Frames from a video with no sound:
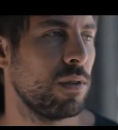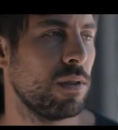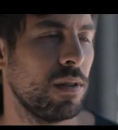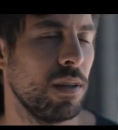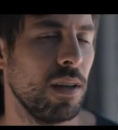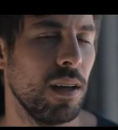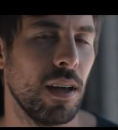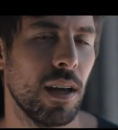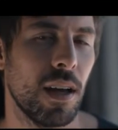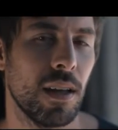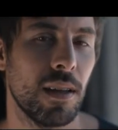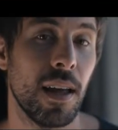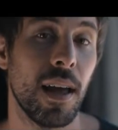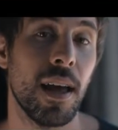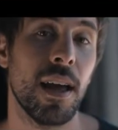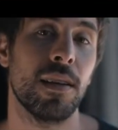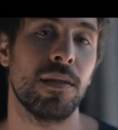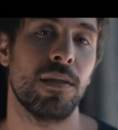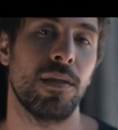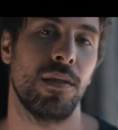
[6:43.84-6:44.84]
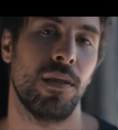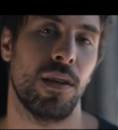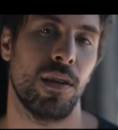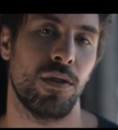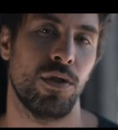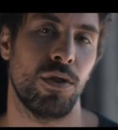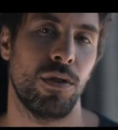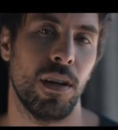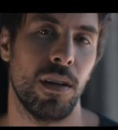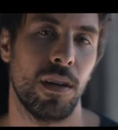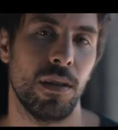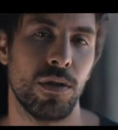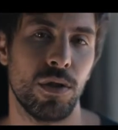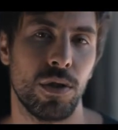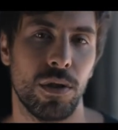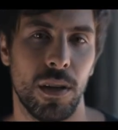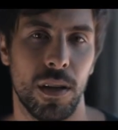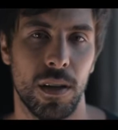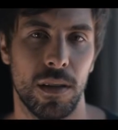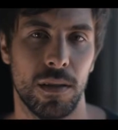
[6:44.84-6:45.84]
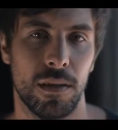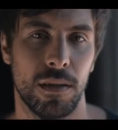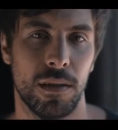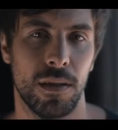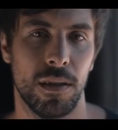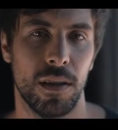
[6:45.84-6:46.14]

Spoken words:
well, here, come over here seems to